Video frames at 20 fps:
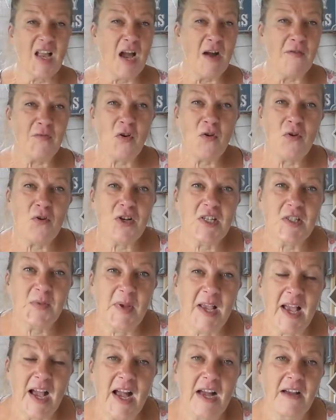Of course,
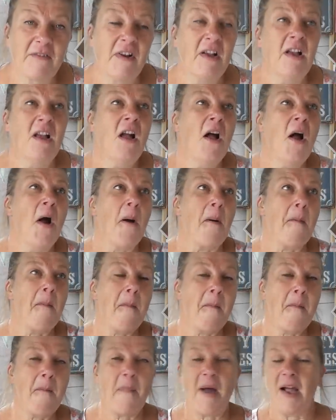we have
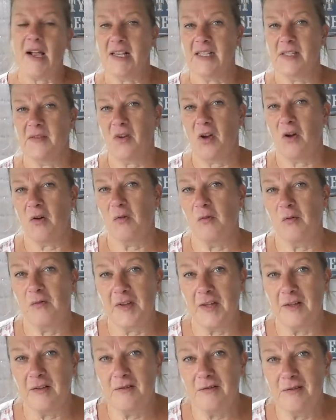massive coal
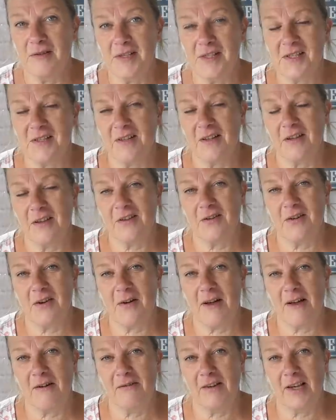fields
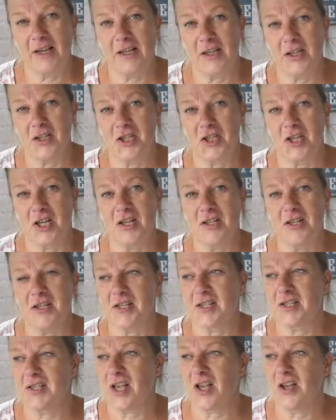throughout Lancashire,
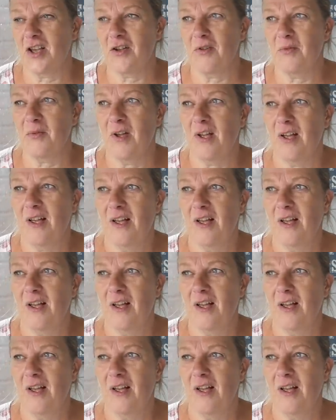so